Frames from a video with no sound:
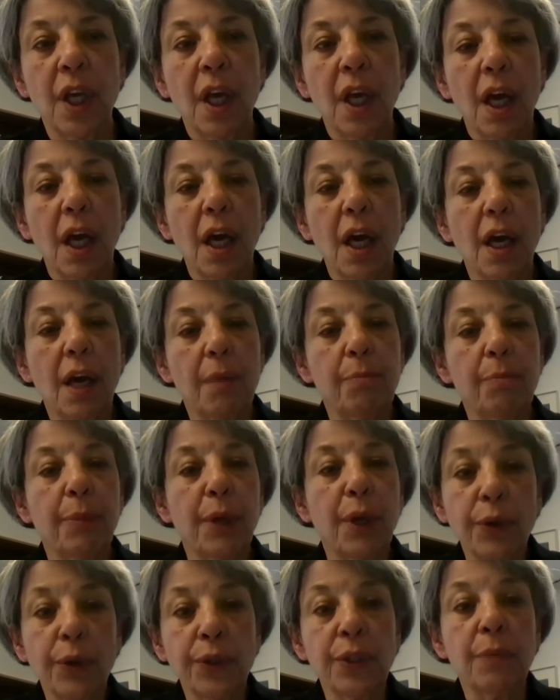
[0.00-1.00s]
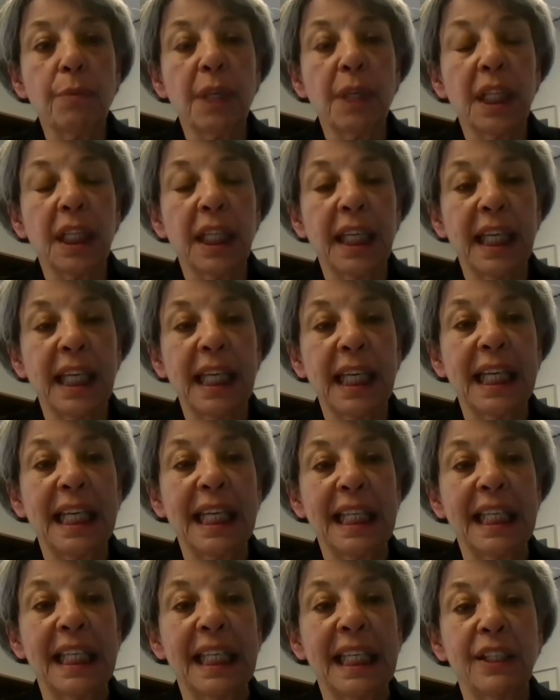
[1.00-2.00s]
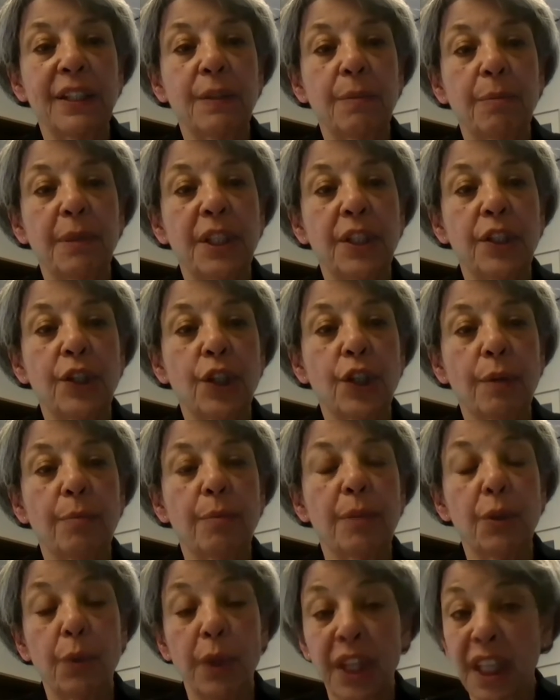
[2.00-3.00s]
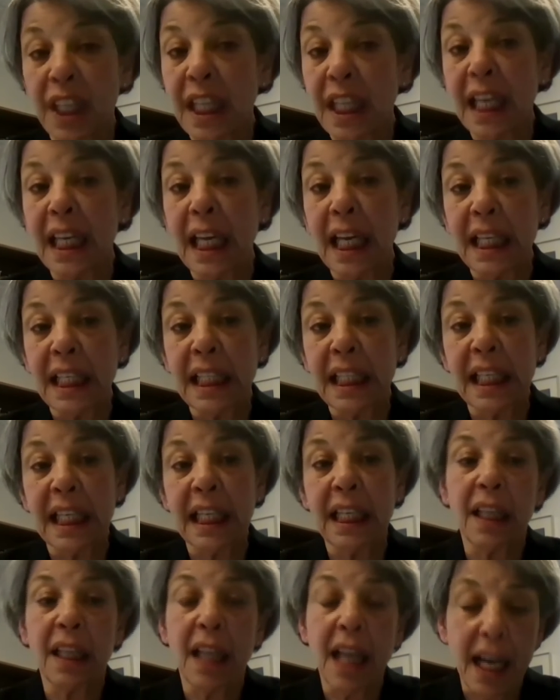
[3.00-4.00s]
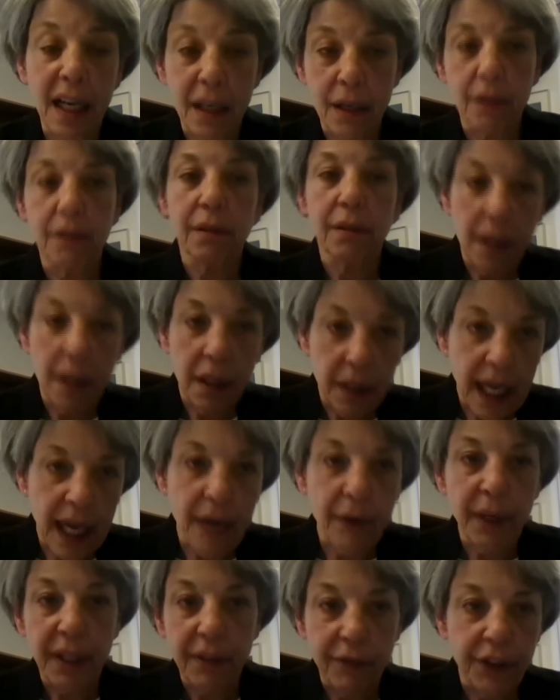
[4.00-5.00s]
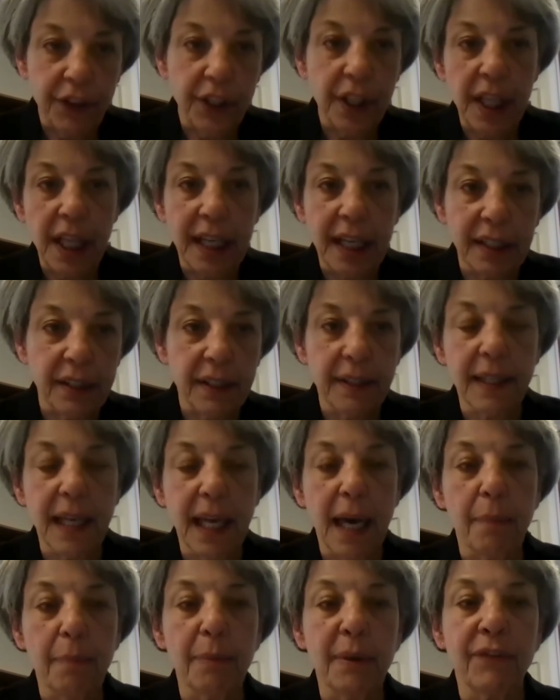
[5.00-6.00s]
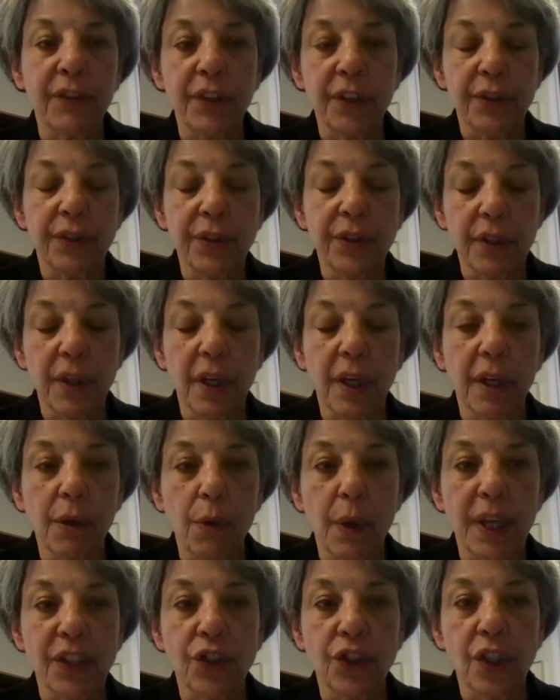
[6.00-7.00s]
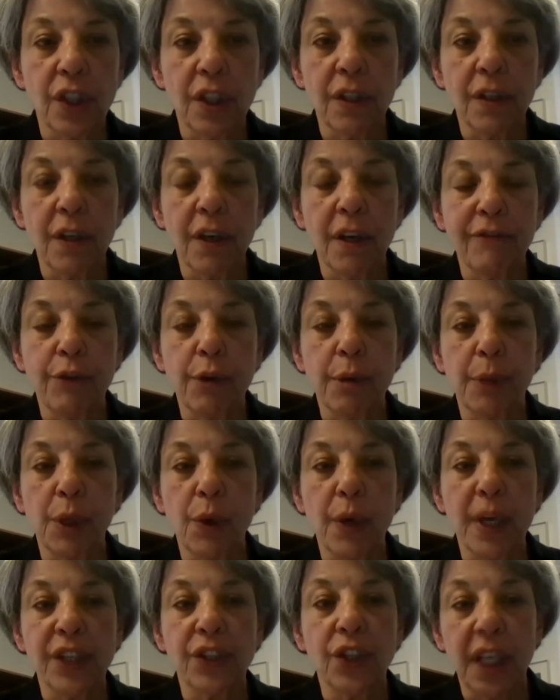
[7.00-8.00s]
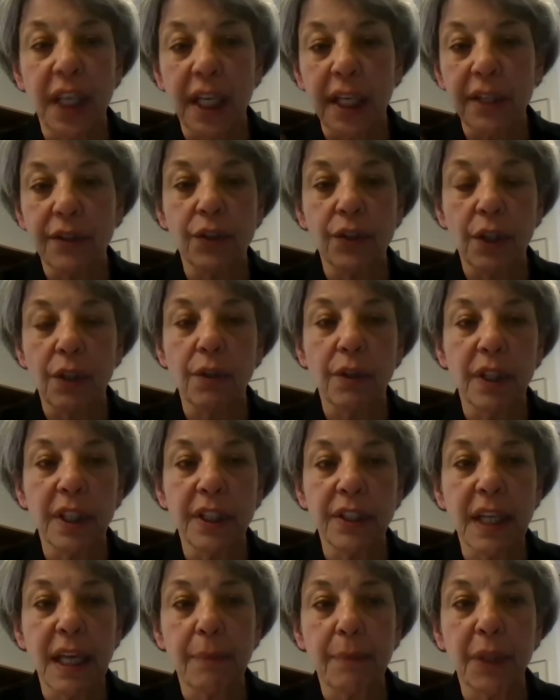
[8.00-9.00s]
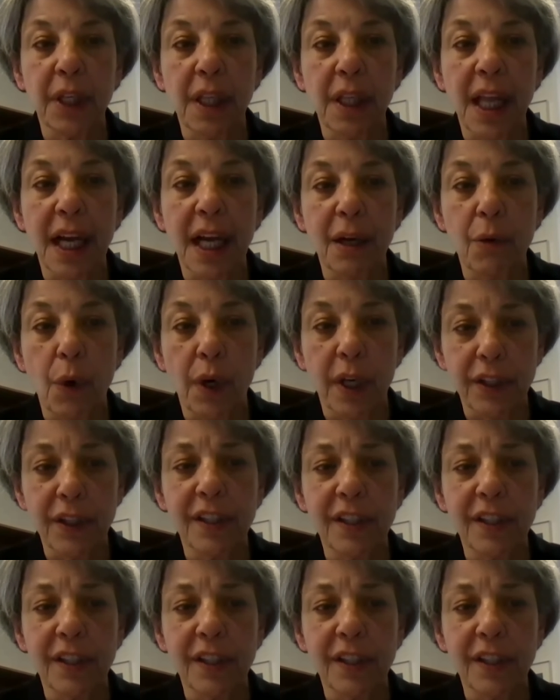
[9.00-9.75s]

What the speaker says: But ultimately, it needs to be determined within that 90-day clock, allowing for the clock to stop. If there's a formal question asked, you can only stop the clock once,